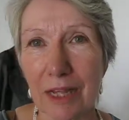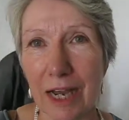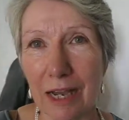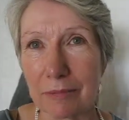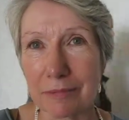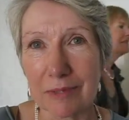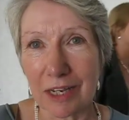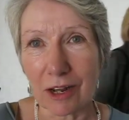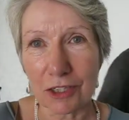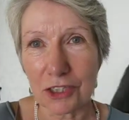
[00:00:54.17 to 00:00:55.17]
I'm
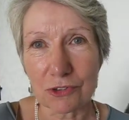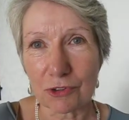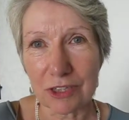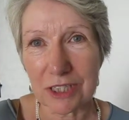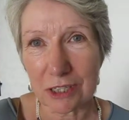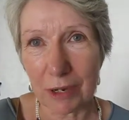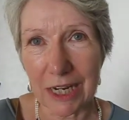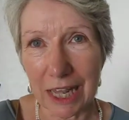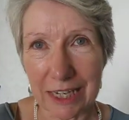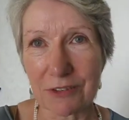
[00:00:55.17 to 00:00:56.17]
an art historian, so I
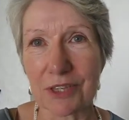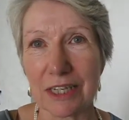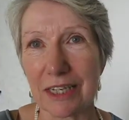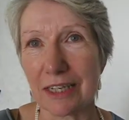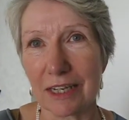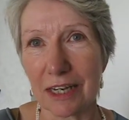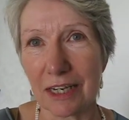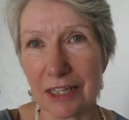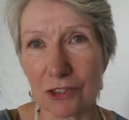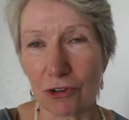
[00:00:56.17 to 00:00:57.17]
like the
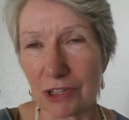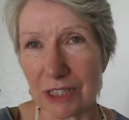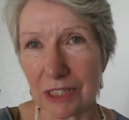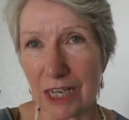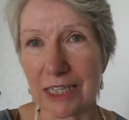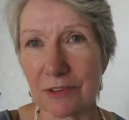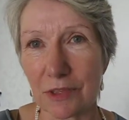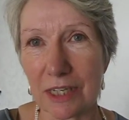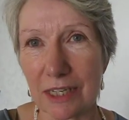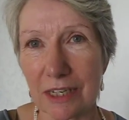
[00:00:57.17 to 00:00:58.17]
historic side
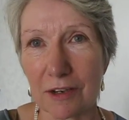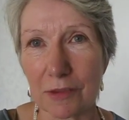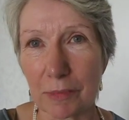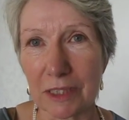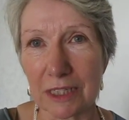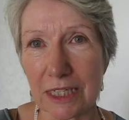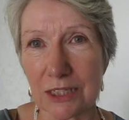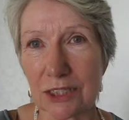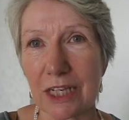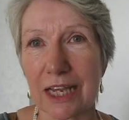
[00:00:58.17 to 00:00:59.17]
of the
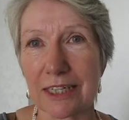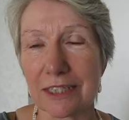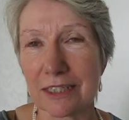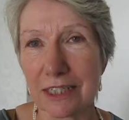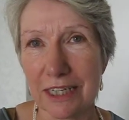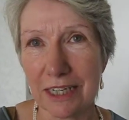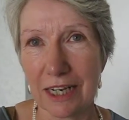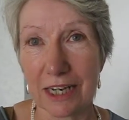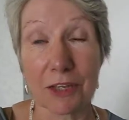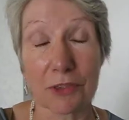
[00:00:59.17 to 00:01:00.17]
buildings
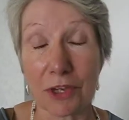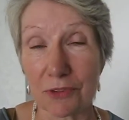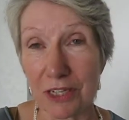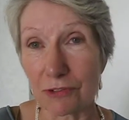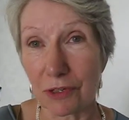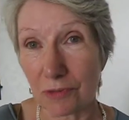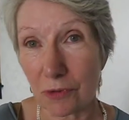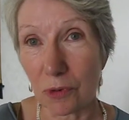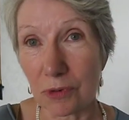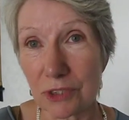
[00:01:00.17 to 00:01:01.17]
and the cathedral, of
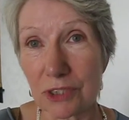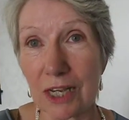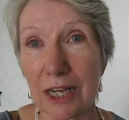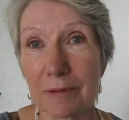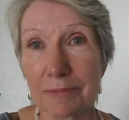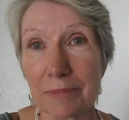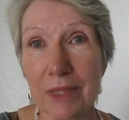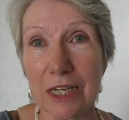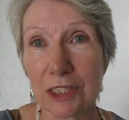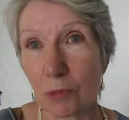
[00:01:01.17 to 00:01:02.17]
course.
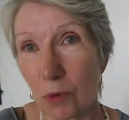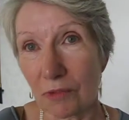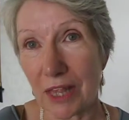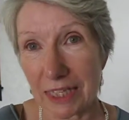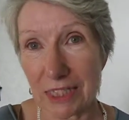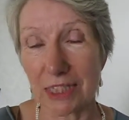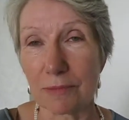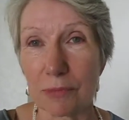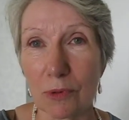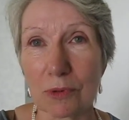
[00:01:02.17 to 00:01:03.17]
So all of that is
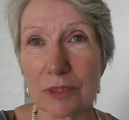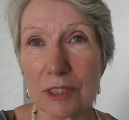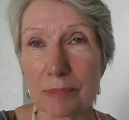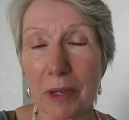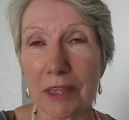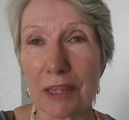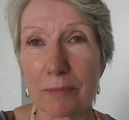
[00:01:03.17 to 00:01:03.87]
important, but the